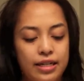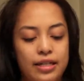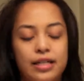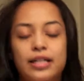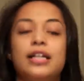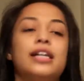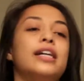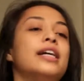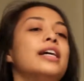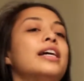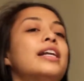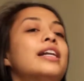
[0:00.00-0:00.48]

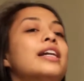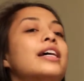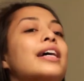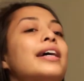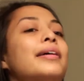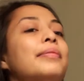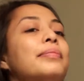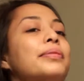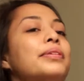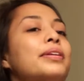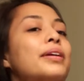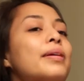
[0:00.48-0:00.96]
And
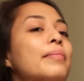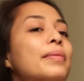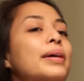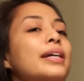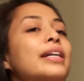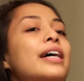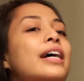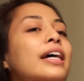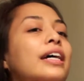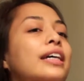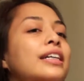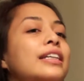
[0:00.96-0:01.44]
I put it on my
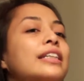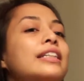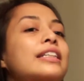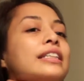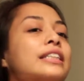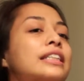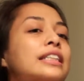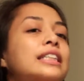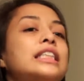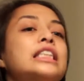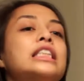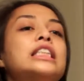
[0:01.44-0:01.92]
neck.
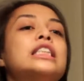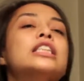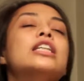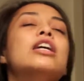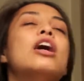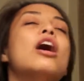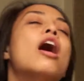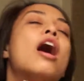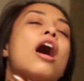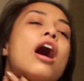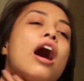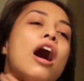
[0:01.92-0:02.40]

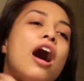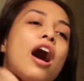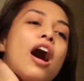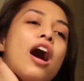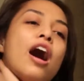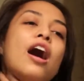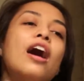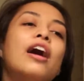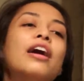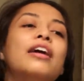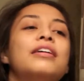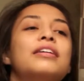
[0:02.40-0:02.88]

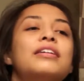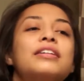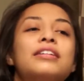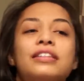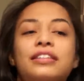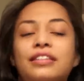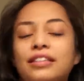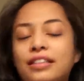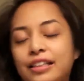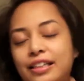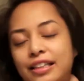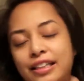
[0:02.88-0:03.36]
Oh,
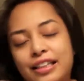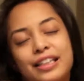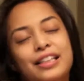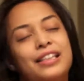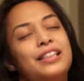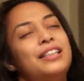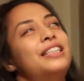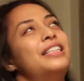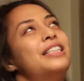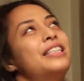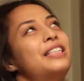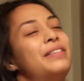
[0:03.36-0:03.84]

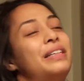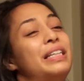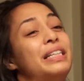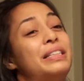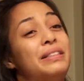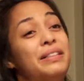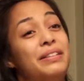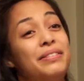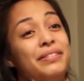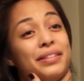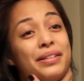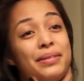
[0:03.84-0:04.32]
just makes
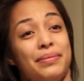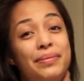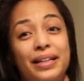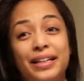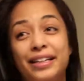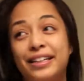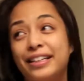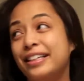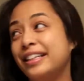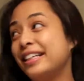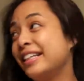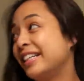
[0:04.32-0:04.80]
me feel better.